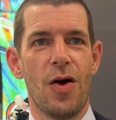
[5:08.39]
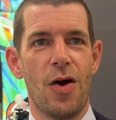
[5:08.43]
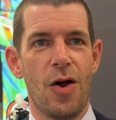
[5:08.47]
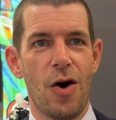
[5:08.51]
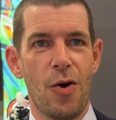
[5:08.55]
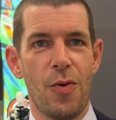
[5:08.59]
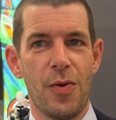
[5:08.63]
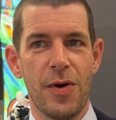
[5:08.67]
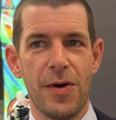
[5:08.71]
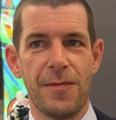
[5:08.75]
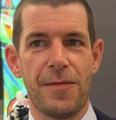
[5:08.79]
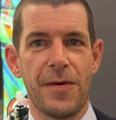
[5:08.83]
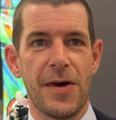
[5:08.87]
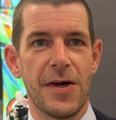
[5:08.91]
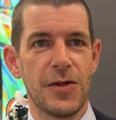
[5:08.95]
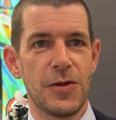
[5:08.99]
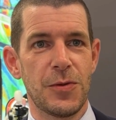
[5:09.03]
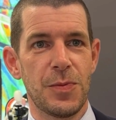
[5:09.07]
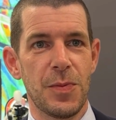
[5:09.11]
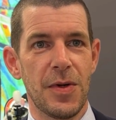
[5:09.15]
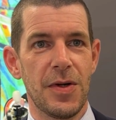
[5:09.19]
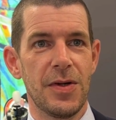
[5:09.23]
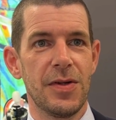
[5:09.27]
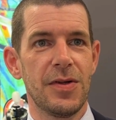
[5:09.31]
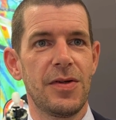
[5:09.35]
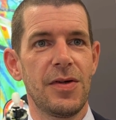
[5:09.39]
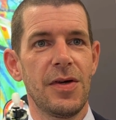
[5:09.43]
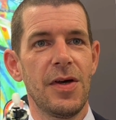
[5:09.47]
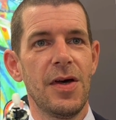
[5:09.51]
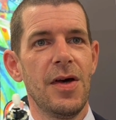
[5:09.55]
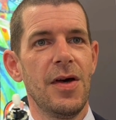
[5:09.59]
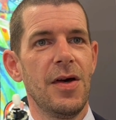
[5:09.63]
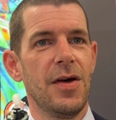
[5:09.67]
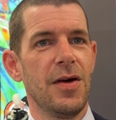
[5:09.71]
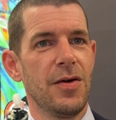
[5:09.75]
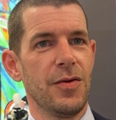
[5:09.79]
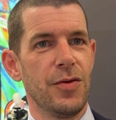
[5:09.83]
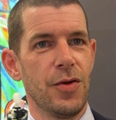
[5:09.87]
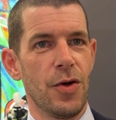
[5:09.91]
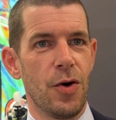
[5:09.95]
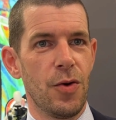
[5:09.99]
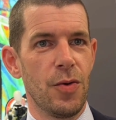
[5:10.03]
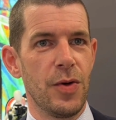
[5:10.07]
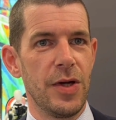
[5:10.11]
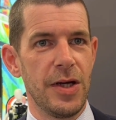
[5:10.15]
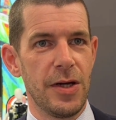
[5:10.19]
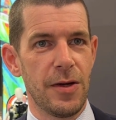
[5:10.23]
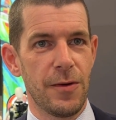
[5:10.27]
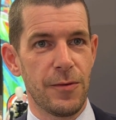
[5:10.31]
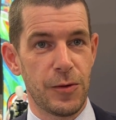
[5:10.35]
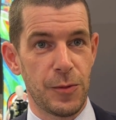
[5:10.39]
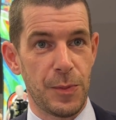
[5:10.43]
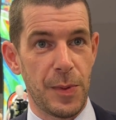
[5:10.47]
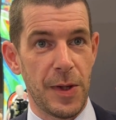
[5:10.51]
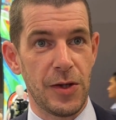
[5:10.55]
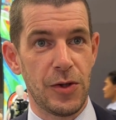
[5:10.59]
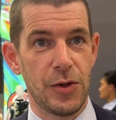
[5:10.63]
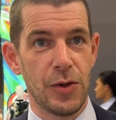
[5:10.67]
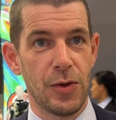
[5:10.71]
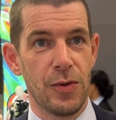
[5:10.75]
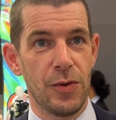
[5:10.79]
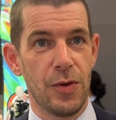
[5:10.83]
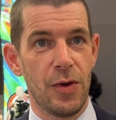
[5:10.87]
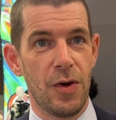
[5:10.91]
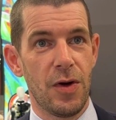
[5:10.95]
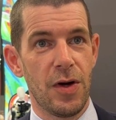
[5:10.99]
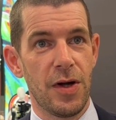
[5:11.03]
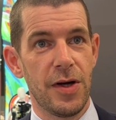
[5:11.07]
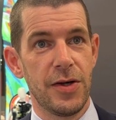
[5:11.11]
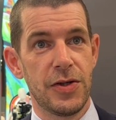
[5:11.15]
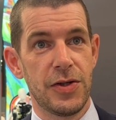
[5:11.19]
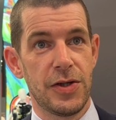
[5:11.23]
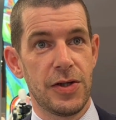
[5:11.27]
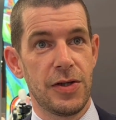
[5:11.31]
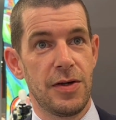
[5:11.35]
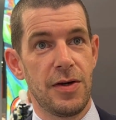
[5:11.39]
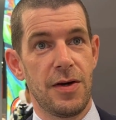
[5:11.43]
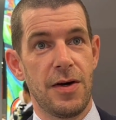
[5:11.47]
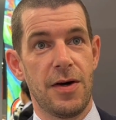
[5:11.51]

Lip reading: low investment, no need of special knowledge,